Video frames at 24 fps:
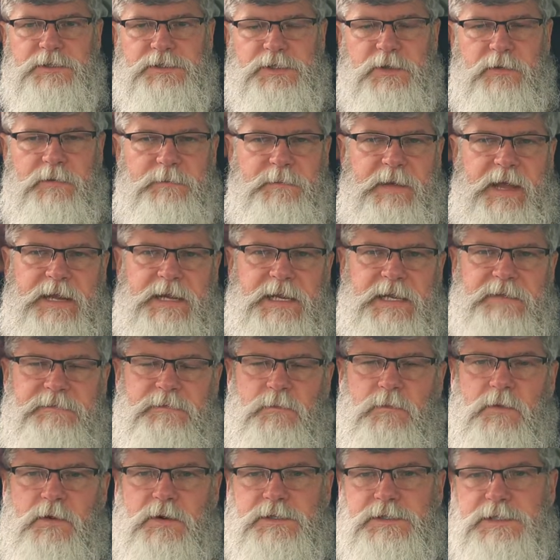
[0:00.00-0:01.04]
so it made it
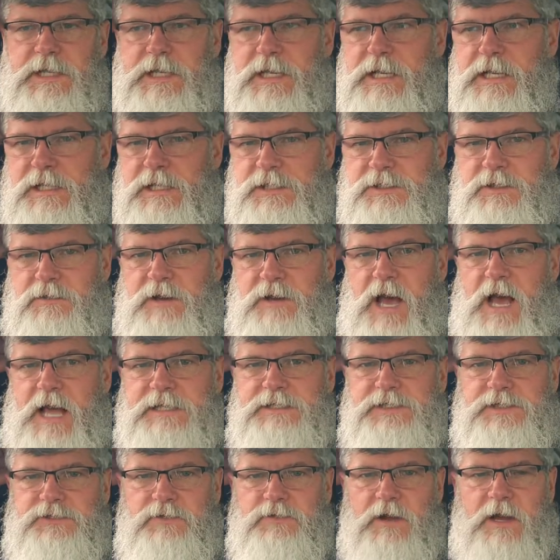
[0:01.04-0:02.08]
even worse. So Nas
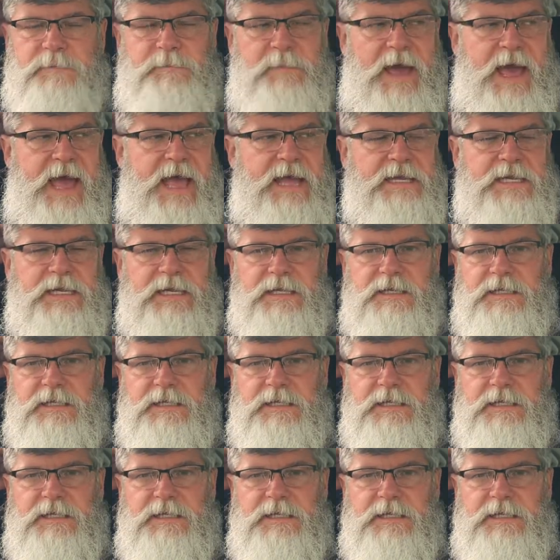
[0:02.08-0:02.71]
struck back.